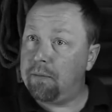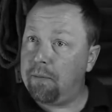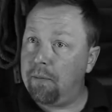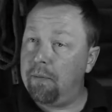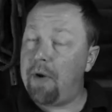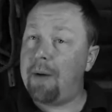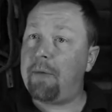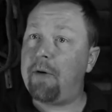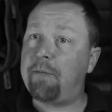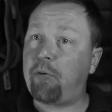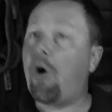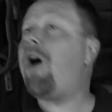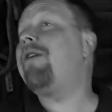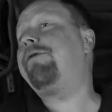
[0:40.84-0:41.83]
number of
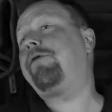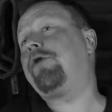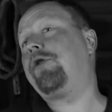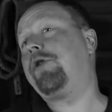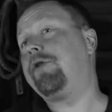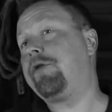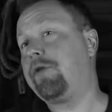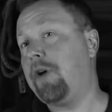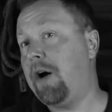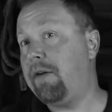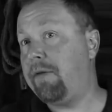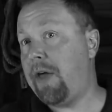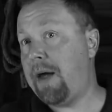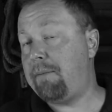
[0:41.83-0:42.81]
profferers
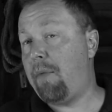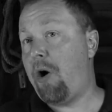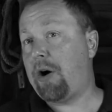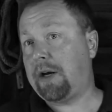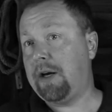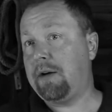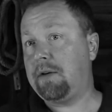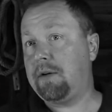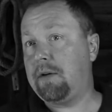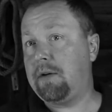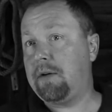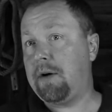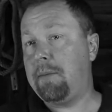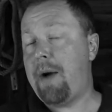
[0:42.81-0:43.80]
of that market
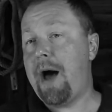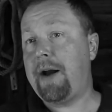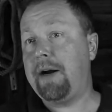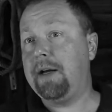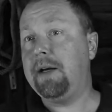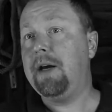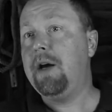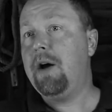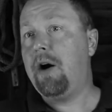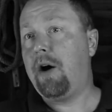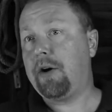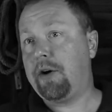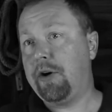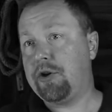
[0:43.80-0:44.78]
commodity
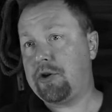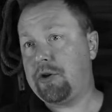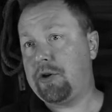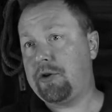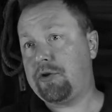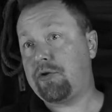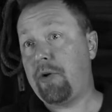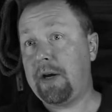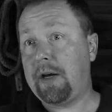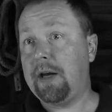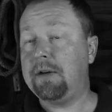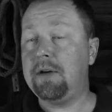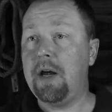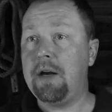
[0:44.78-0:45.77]
are going to shrink
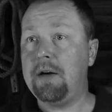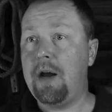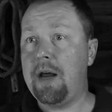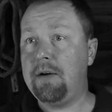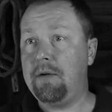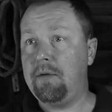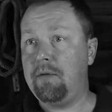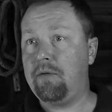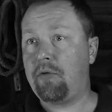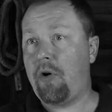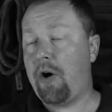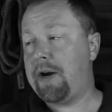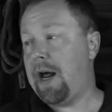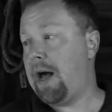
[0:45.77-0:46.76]
and
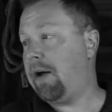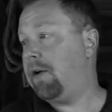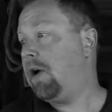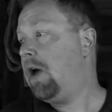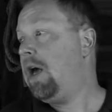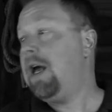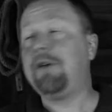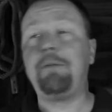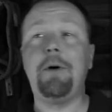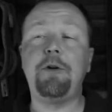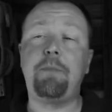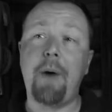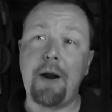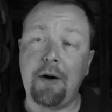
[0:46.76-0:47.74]
draw down. It's
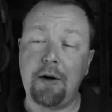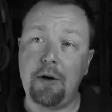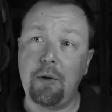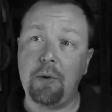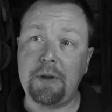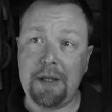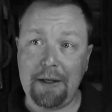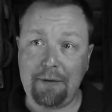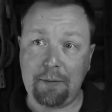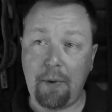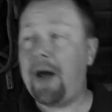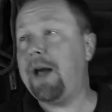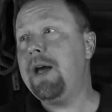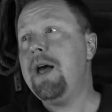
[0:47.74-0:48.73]
much better to do it this
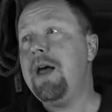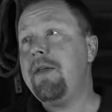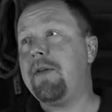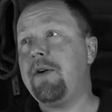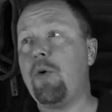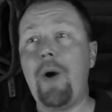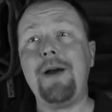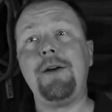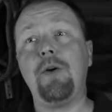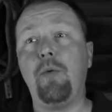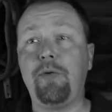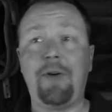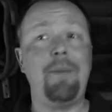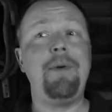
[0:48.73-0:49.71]
way than to wait
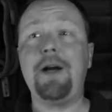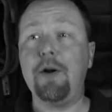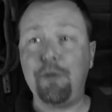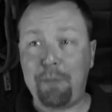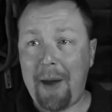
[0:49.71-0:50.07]
until somebody goes